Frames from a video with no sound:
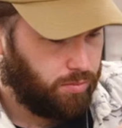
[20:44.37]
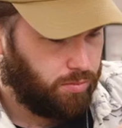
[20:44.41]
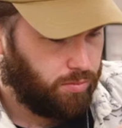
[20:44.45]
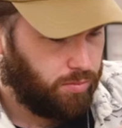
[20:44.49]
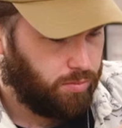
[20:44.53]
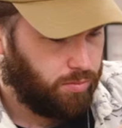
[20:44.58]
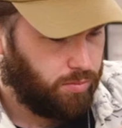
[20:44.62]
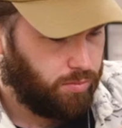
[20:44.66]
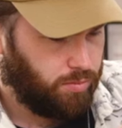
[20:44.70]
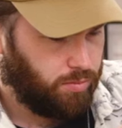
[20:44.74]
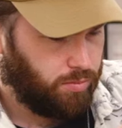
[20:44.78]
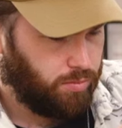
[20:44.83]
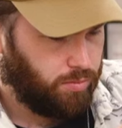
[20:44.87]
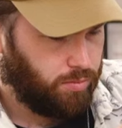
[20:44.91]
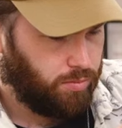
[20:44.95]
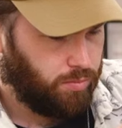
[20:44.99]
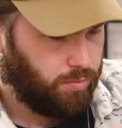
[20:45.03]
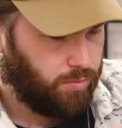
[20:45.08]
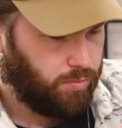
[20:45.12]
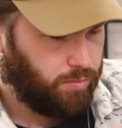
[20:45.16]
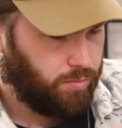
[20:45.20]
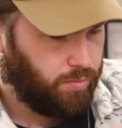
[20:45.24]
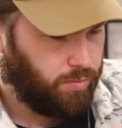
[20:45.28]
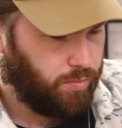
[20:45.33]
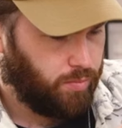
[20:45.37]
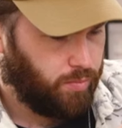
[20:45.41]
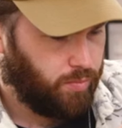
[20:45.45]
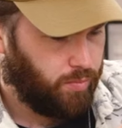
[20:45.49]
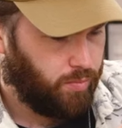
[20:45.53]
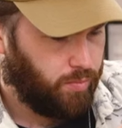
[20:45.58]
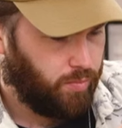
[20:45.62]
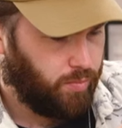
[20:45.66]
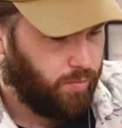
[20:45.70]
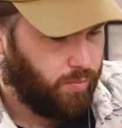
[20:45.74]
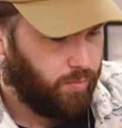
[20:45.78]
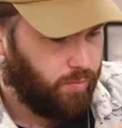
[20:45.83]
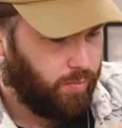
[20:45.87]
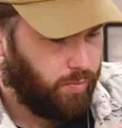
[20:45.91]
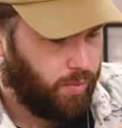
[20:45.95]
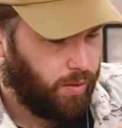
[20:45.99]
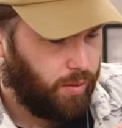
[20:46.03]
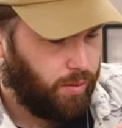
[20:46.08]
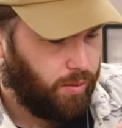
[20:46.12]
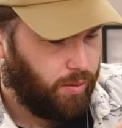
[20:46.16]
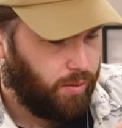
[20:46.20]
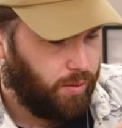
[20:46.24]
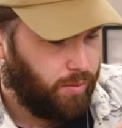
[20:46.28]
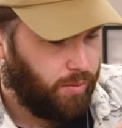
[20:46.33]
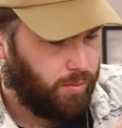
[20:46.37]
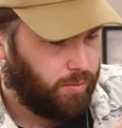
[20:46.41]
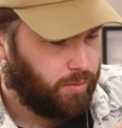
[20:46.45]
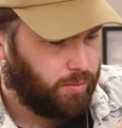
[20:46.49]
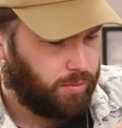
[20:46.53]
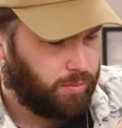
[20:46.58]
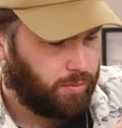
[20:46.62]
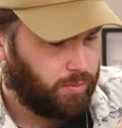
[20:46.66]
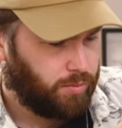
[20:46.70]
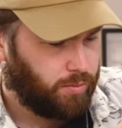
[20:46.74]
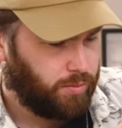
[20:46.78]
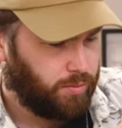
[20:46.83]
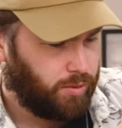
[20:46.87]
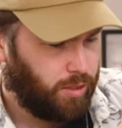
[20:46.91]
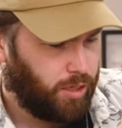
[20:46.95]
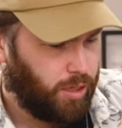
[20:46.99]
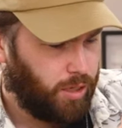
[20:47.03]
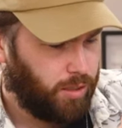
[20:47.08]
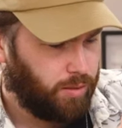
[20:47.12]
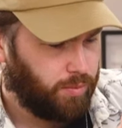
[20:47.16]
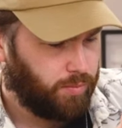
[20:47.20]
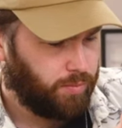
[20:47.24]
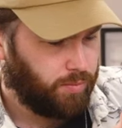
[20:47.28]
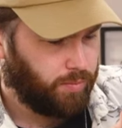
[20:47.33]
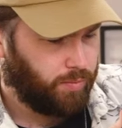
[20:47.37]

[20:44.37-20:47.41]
(not speaking)